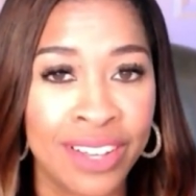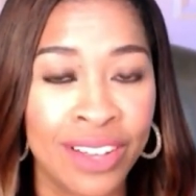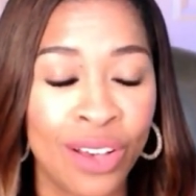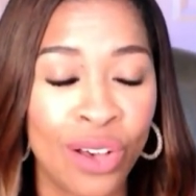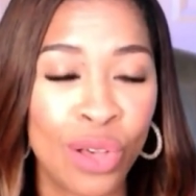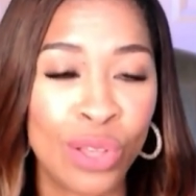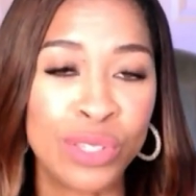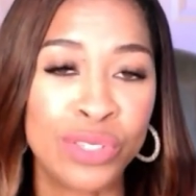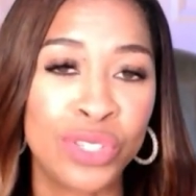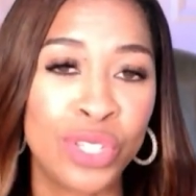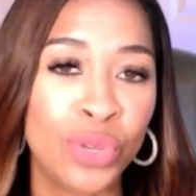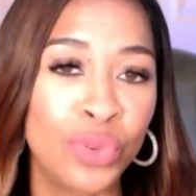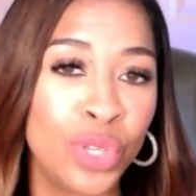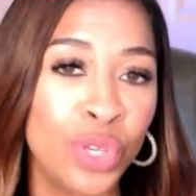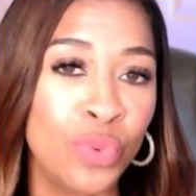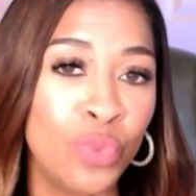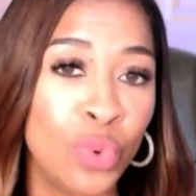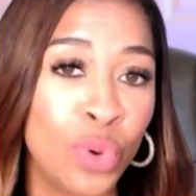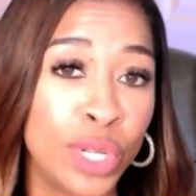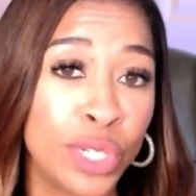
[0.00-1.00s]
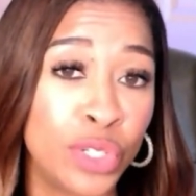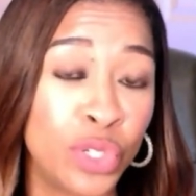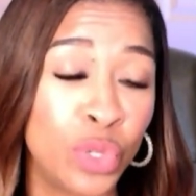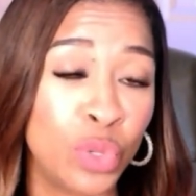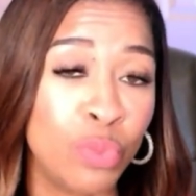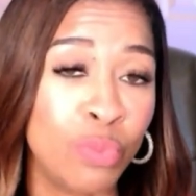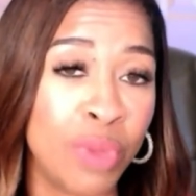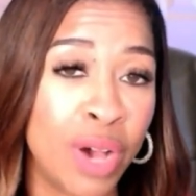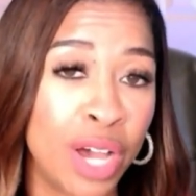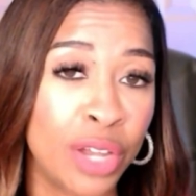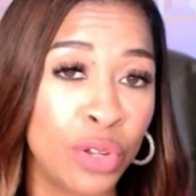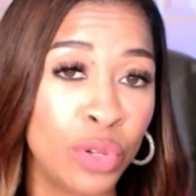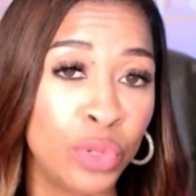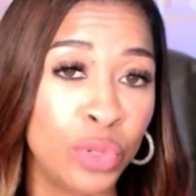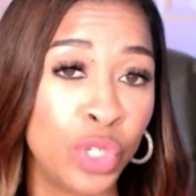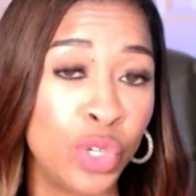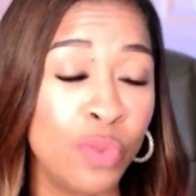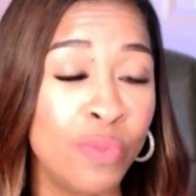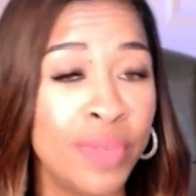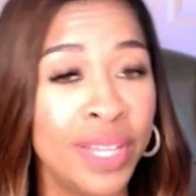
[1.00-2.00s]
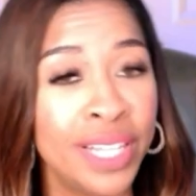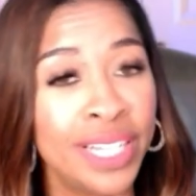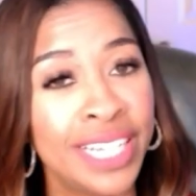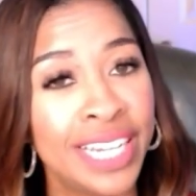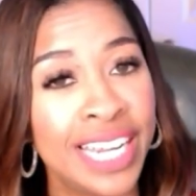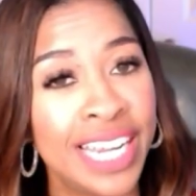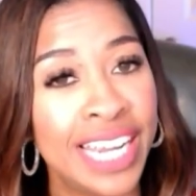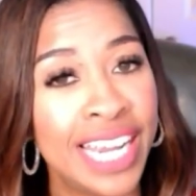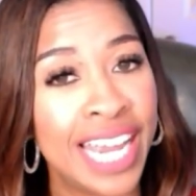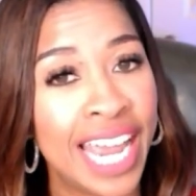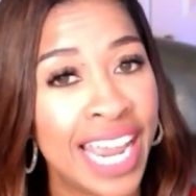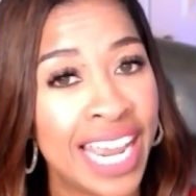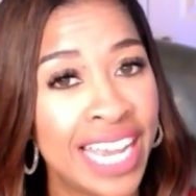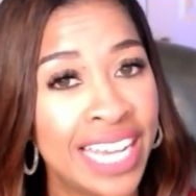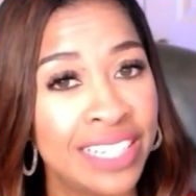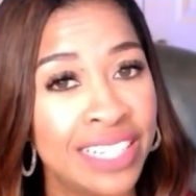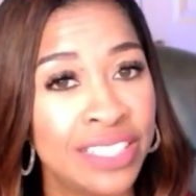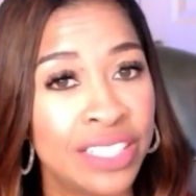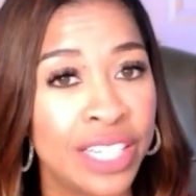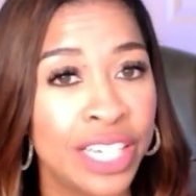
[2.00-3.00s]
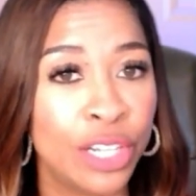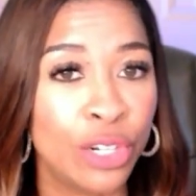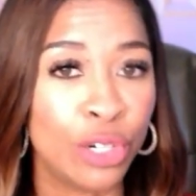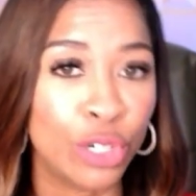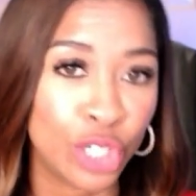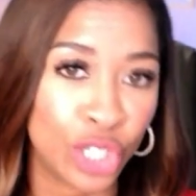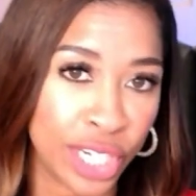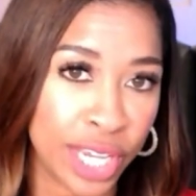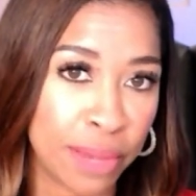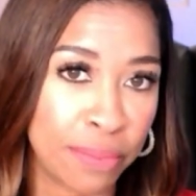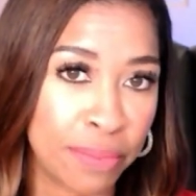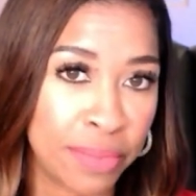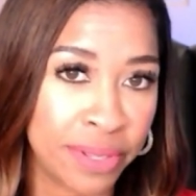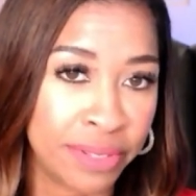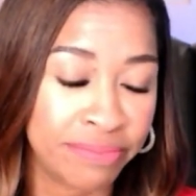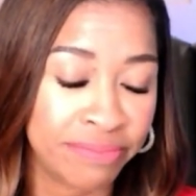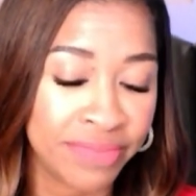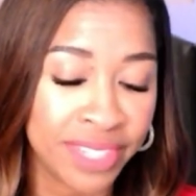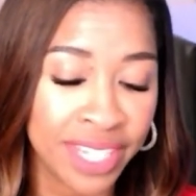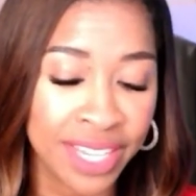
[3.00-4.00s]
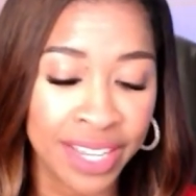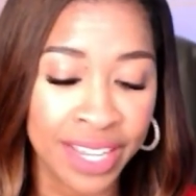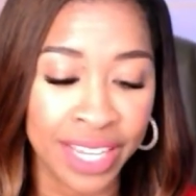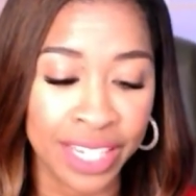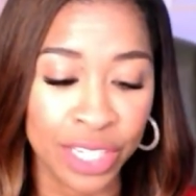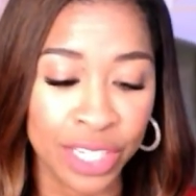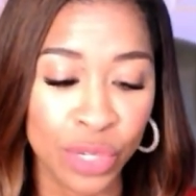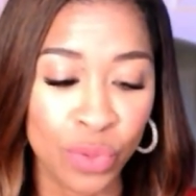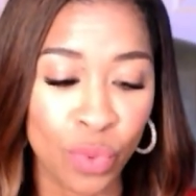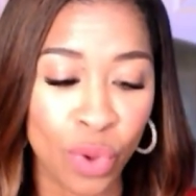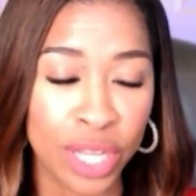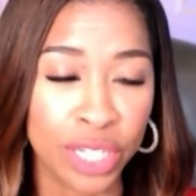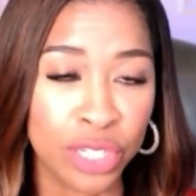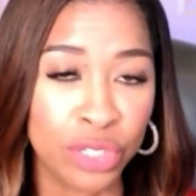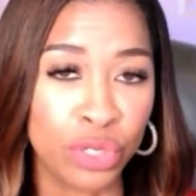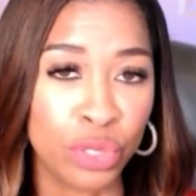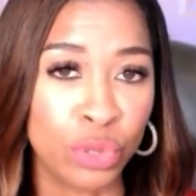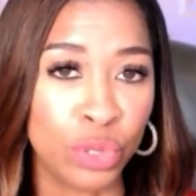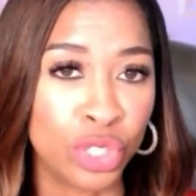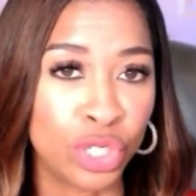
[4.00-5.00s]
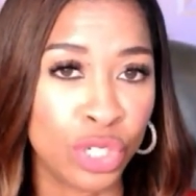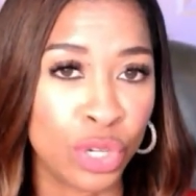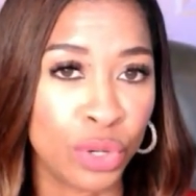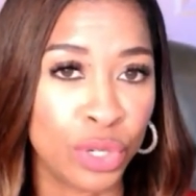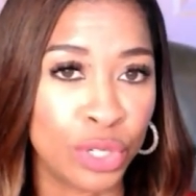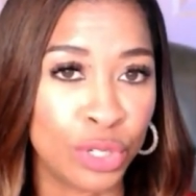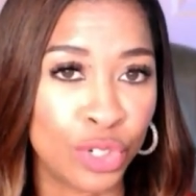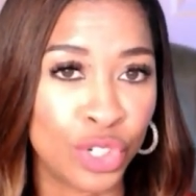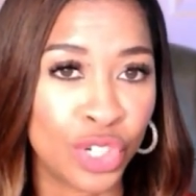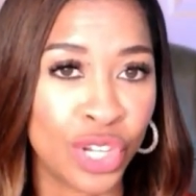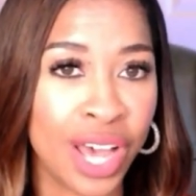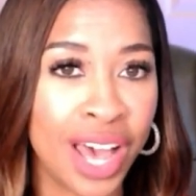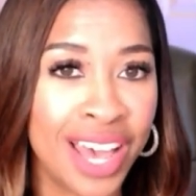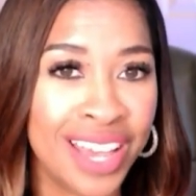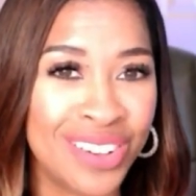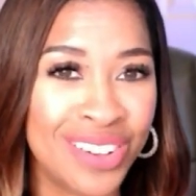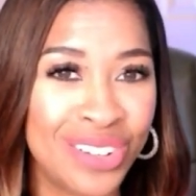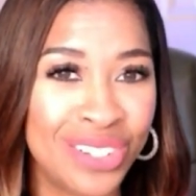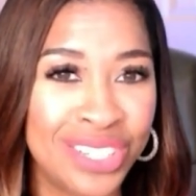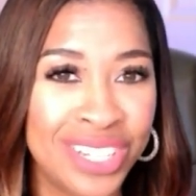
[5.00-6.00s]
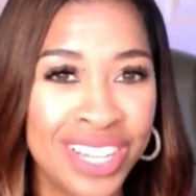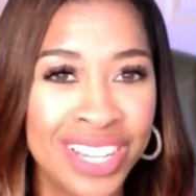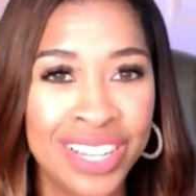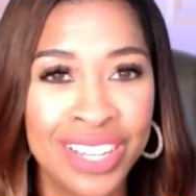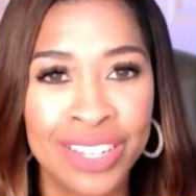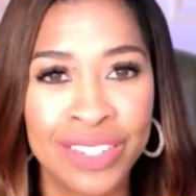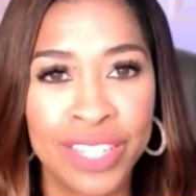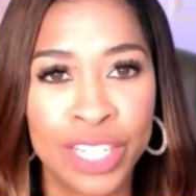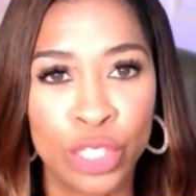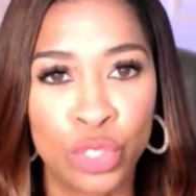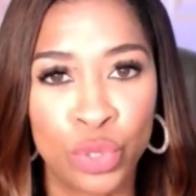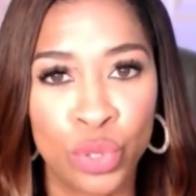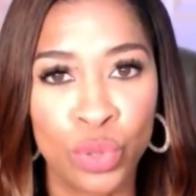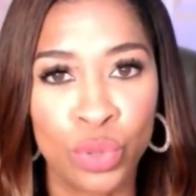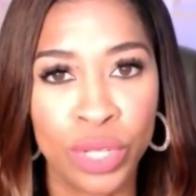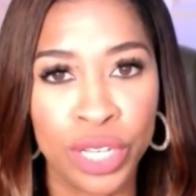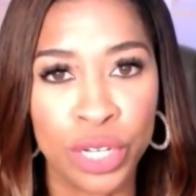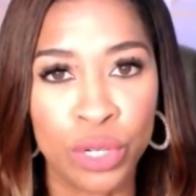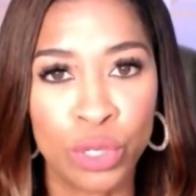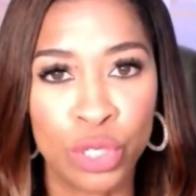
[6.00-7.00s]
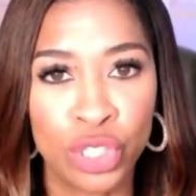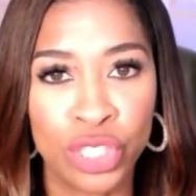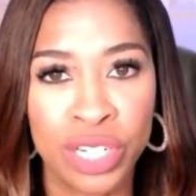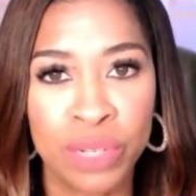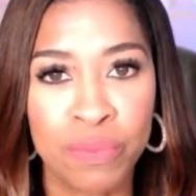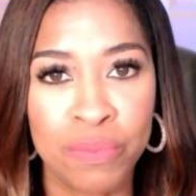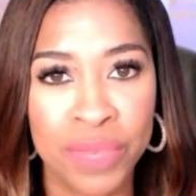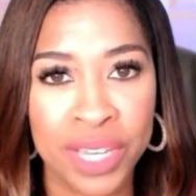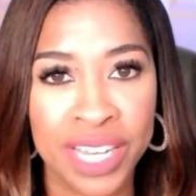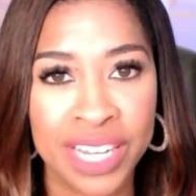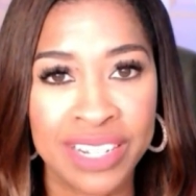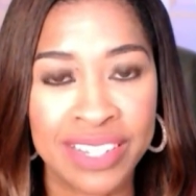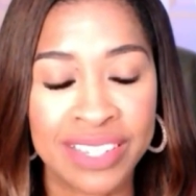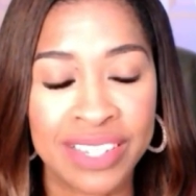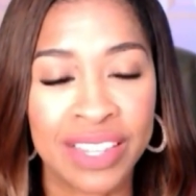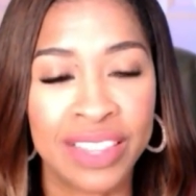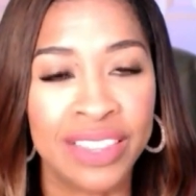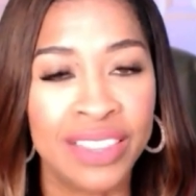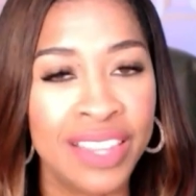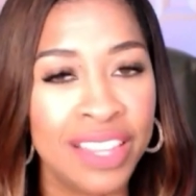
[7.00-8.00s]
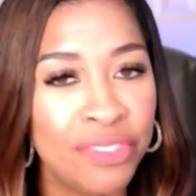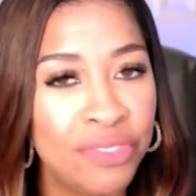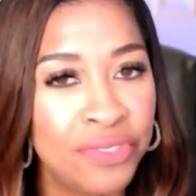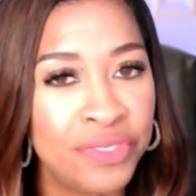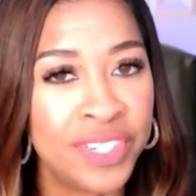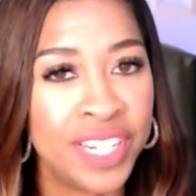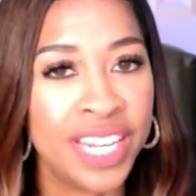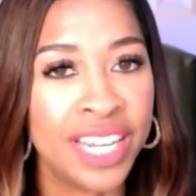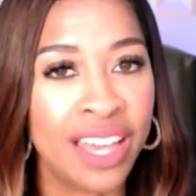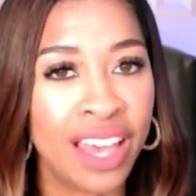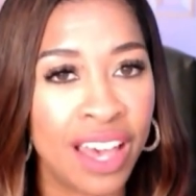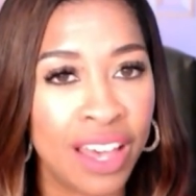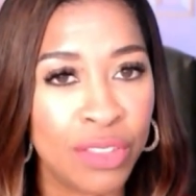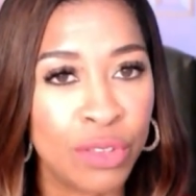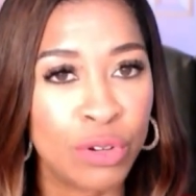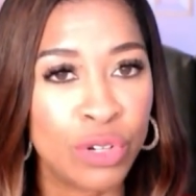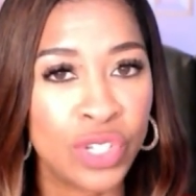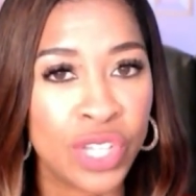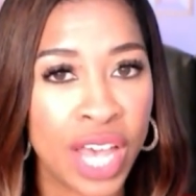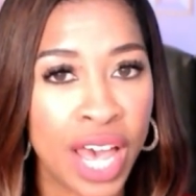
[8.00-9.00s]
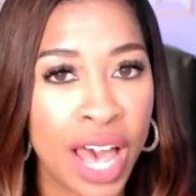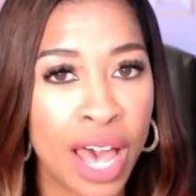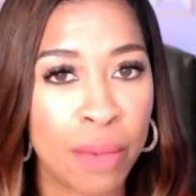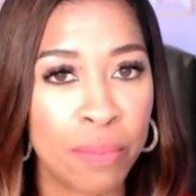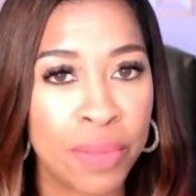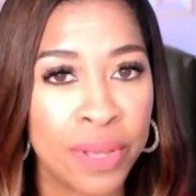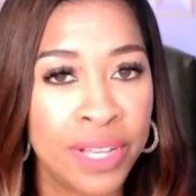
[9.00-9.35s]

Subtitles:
Also, you want to model humility and leadership. You want to show your child that true leadership means lifting others up,